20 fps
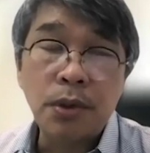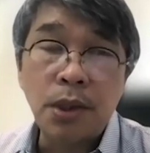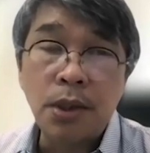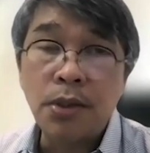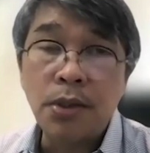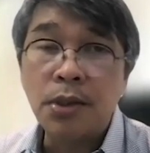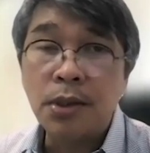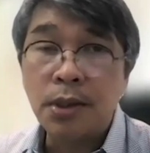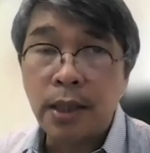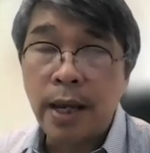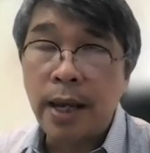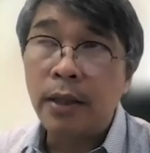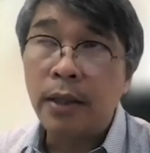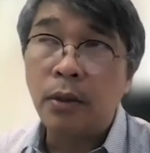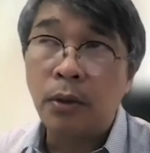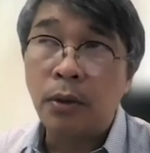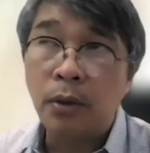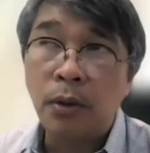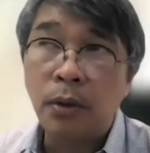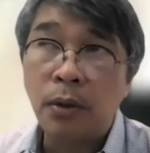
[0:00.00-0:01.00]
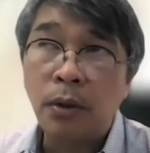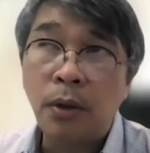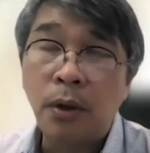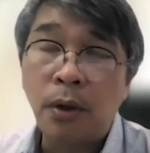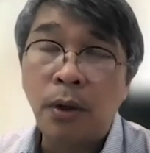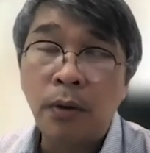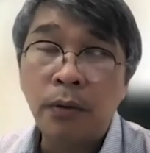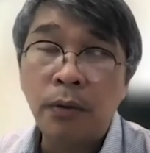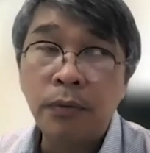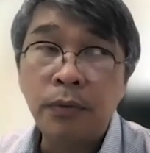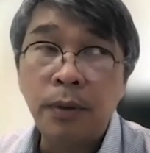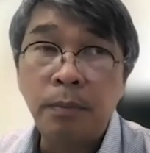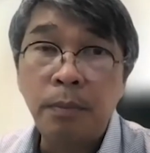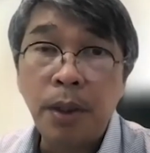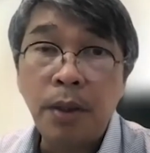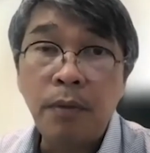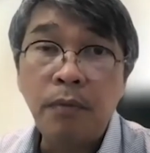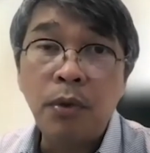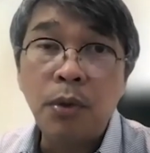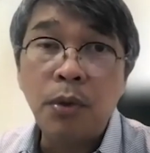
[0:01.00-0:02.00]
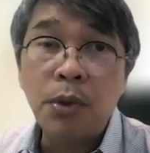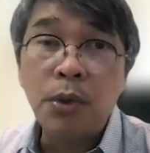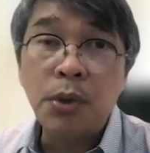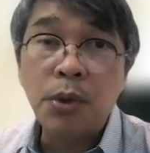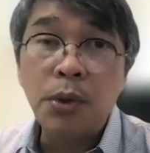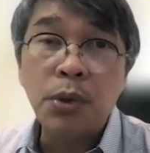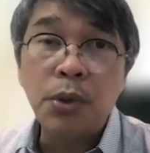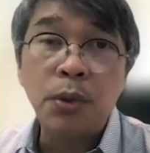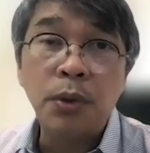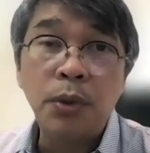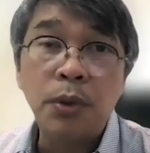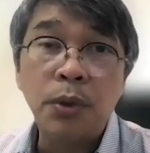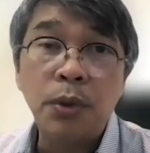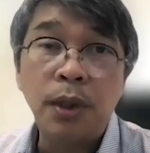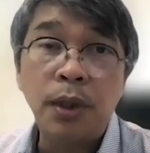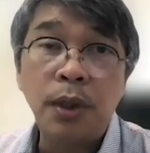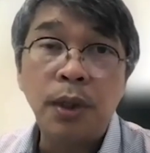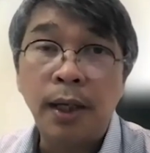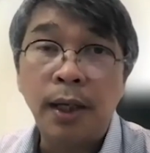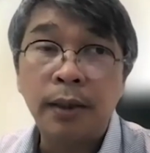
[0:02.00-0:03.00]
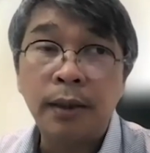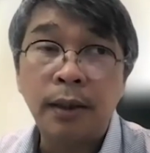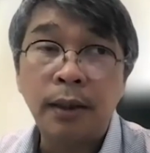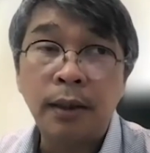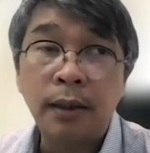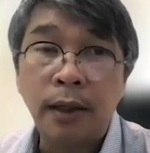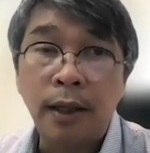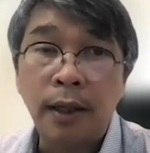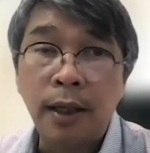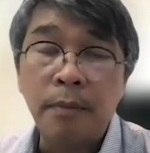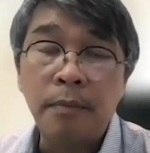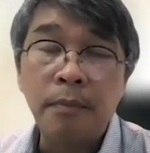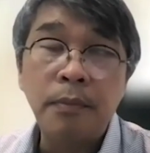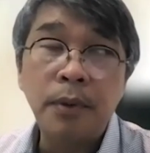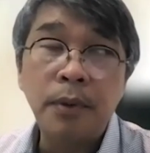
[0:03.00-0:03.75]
instead of the previous unilateral claim